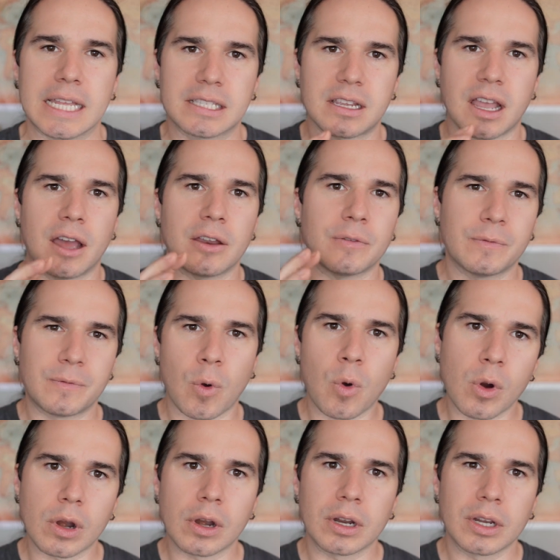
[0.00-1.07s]
It's got
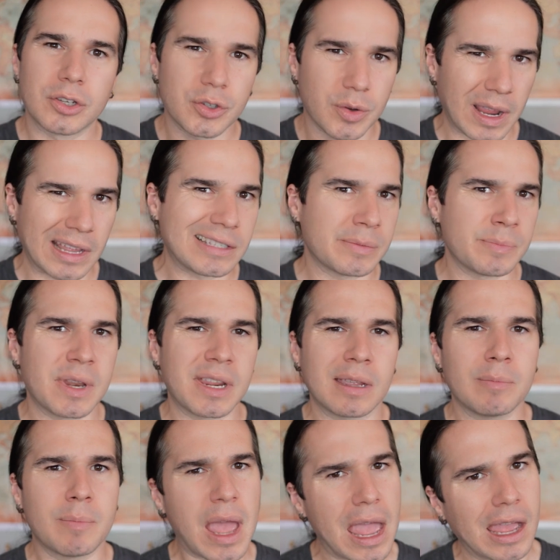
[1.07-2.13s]
four
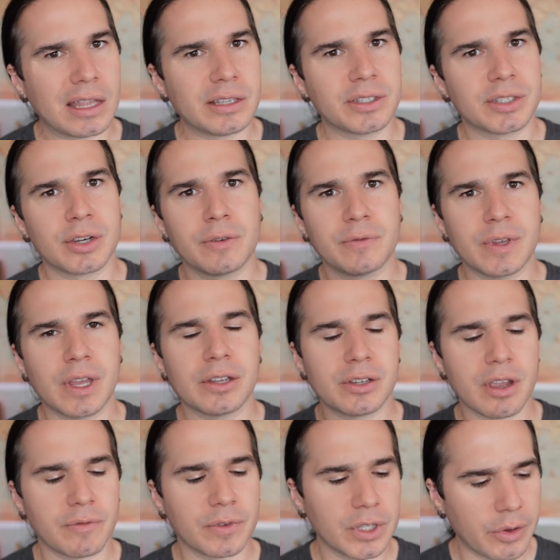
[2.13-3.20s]
transmitting bands, you know,
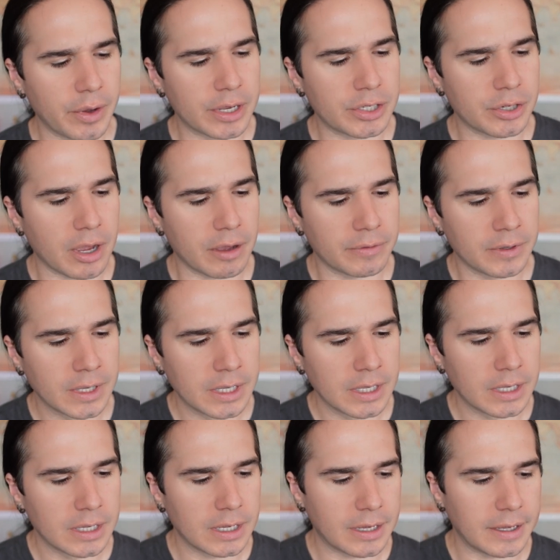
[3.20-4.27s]
VHF and UHF.
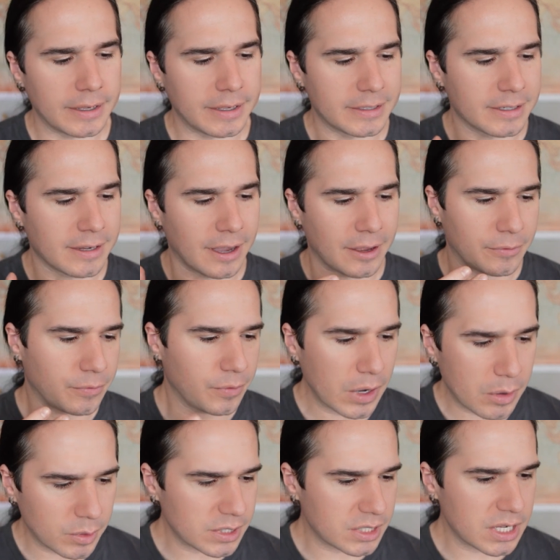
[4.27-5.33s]
Uh, it's got
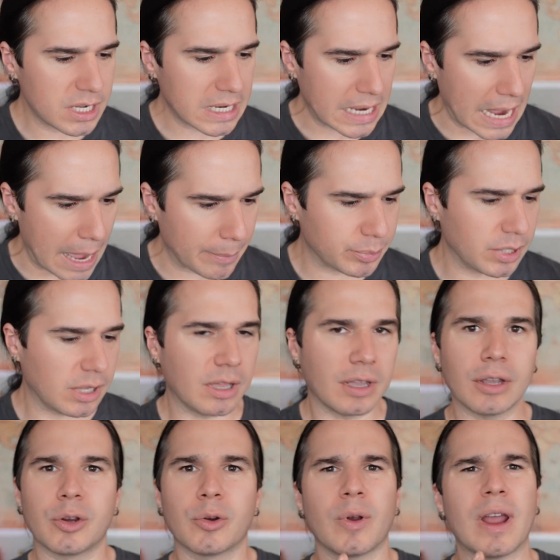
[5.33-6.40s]
frequency
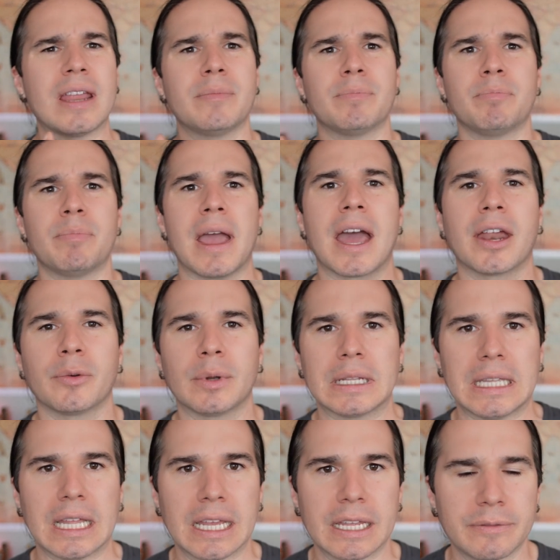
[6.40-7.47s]
copying, great battery
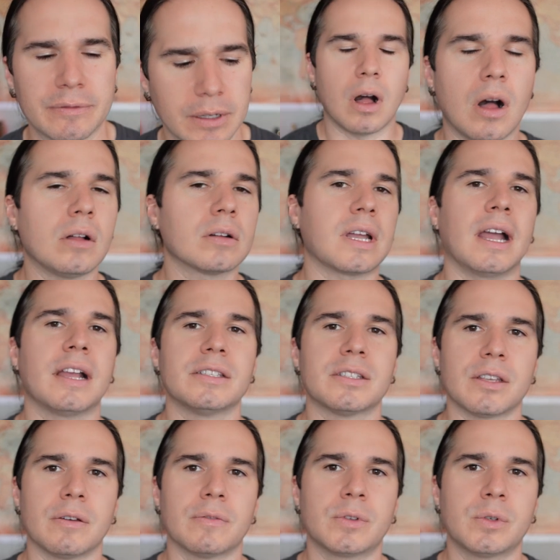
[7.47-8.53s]
life, all
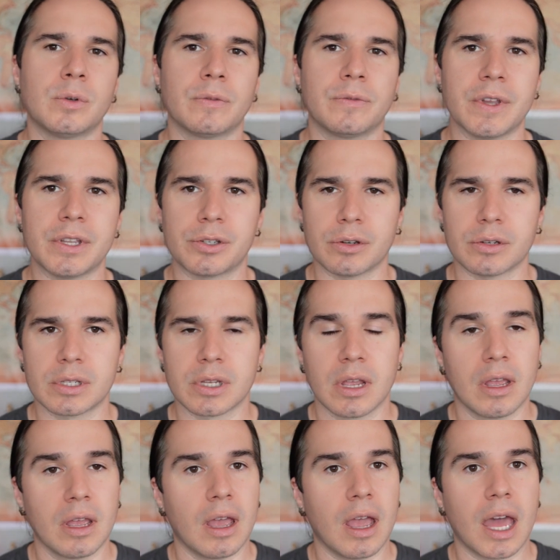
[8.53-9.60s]
kinds of cool features
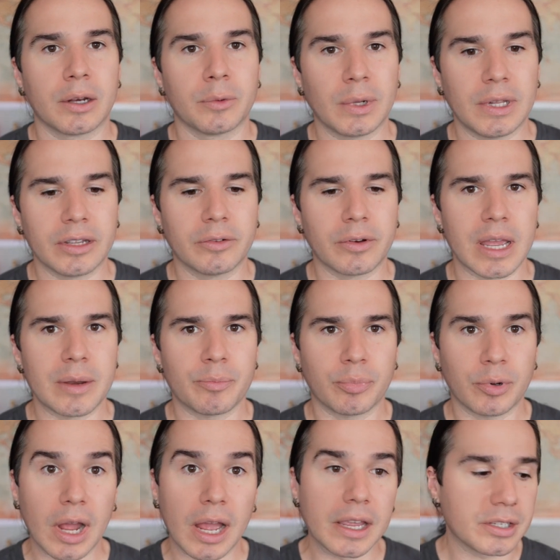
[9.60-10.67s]
at a really great
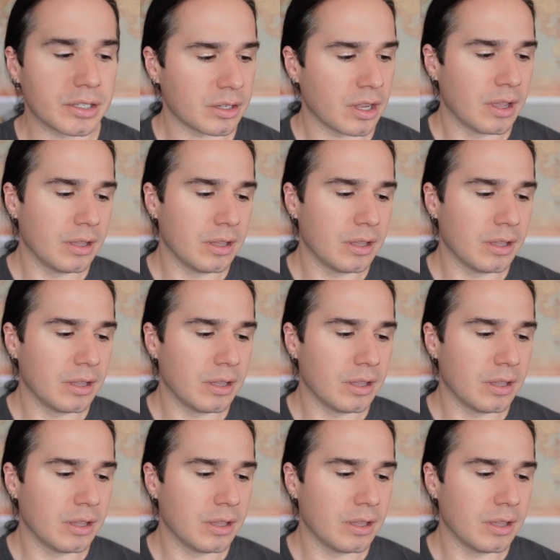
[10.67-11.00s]
price.